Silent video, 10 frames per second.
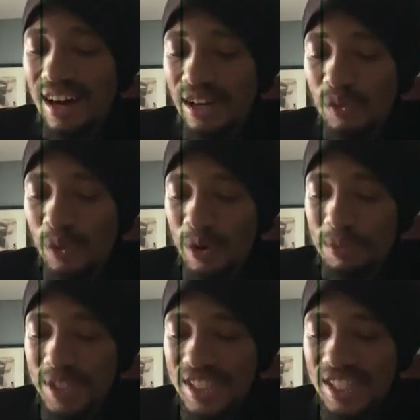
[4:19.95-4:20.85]
On a
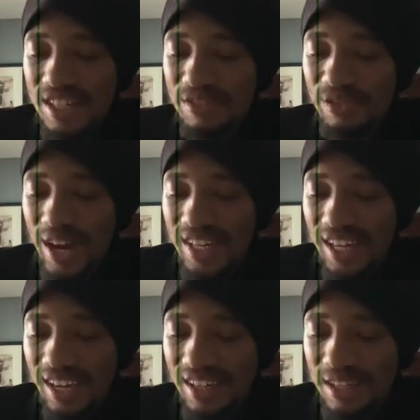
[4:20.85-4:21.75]
warm and sunny
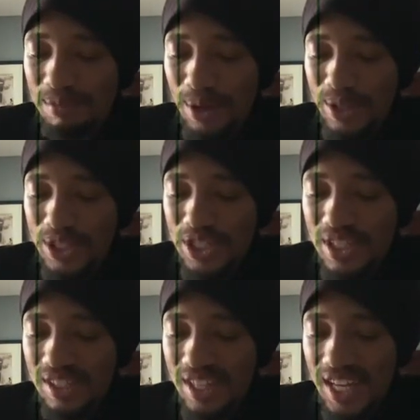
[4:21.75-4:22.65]
Friday in
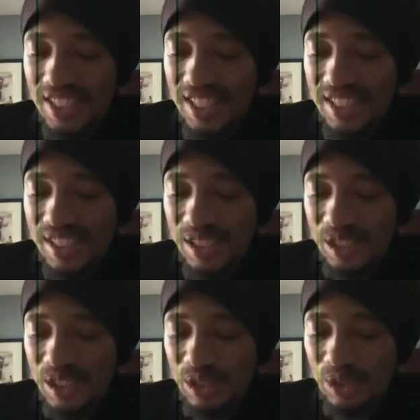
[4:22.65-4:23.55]
March
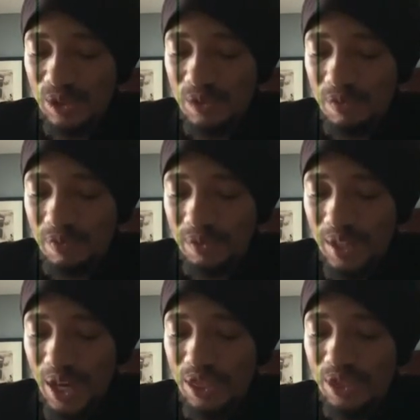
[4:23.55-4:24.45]
1962,
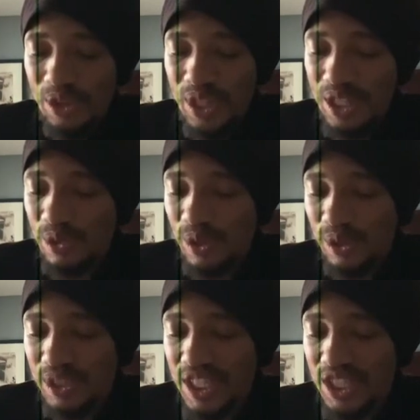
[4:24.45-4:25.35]
a 30 year
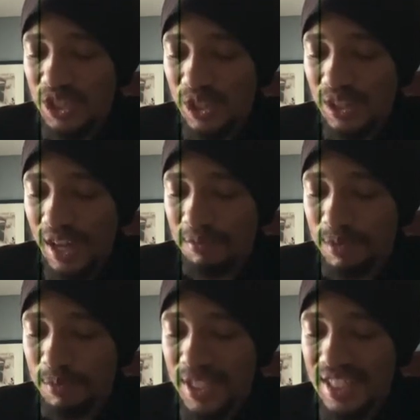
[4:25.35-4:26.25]
old teacher
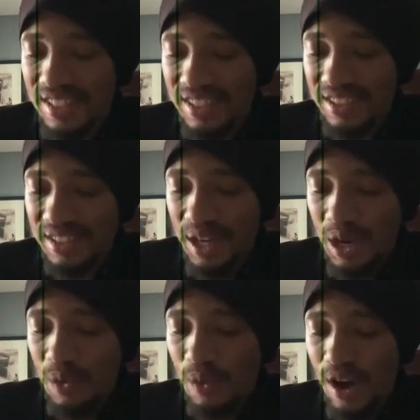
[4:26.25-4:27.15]
named Miss Lin
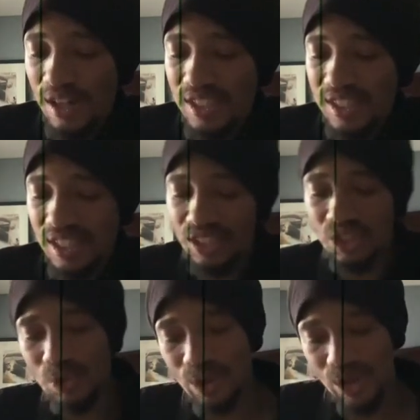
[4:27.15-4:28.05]
walked
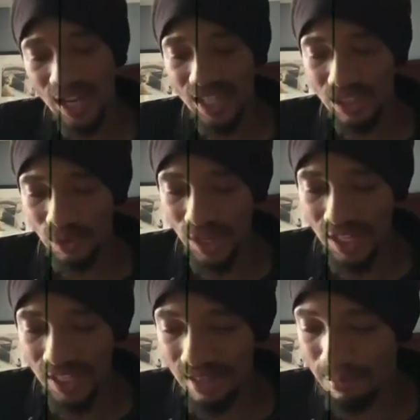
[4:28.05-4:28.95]
into her eighth
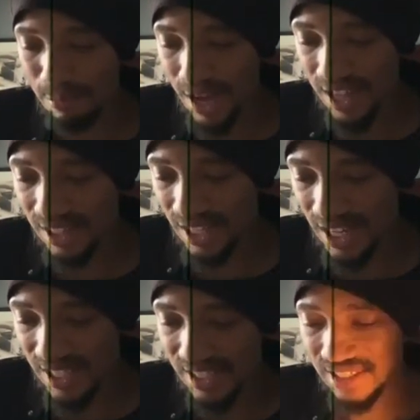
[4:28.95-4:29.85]
grade math
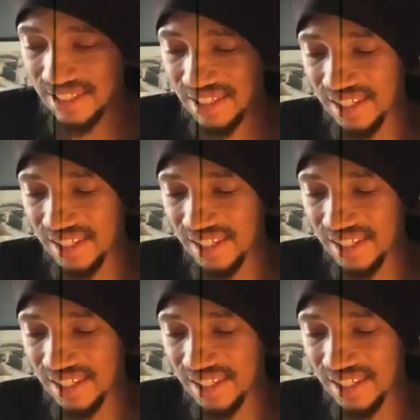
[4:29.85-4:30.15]
class.